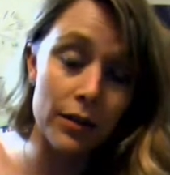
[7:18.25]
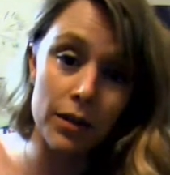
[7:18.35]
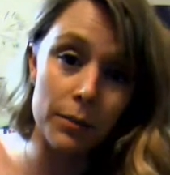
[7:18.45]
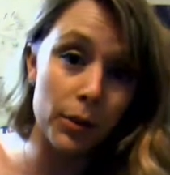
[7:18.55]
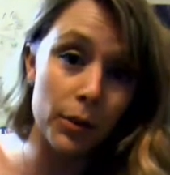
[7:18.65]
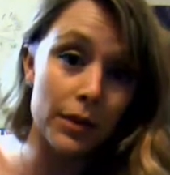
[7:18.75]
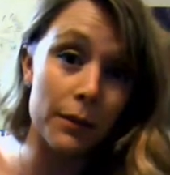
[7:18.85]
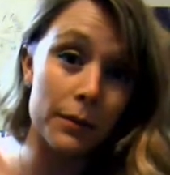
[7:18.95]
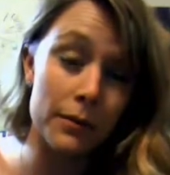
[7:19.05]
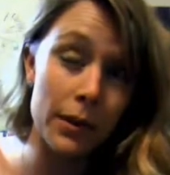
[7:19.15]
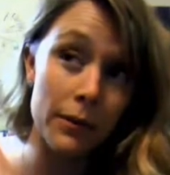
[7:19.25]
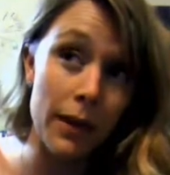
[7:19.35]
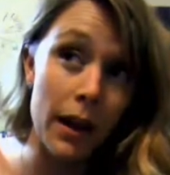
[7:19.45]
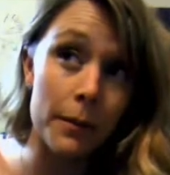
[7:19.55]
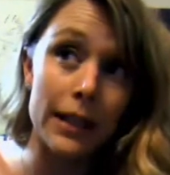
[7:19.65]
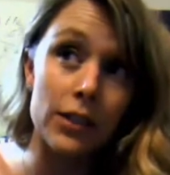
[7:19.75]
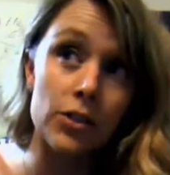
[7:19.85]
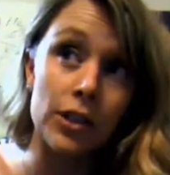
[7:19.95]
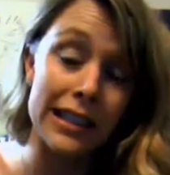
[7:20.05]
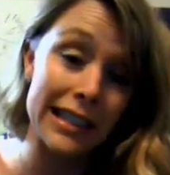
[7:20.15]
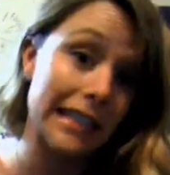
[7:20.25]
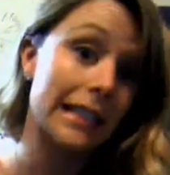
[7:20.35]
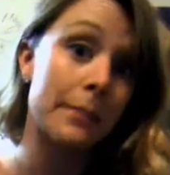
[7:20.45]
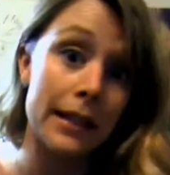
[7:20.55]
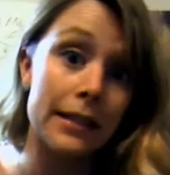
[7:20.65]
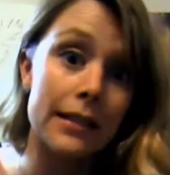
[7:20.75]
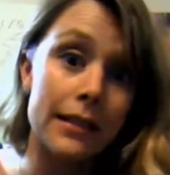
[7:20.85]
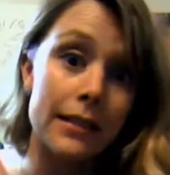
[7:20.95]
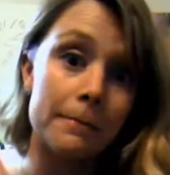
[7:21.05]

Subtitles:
So the prototype development took 6 months.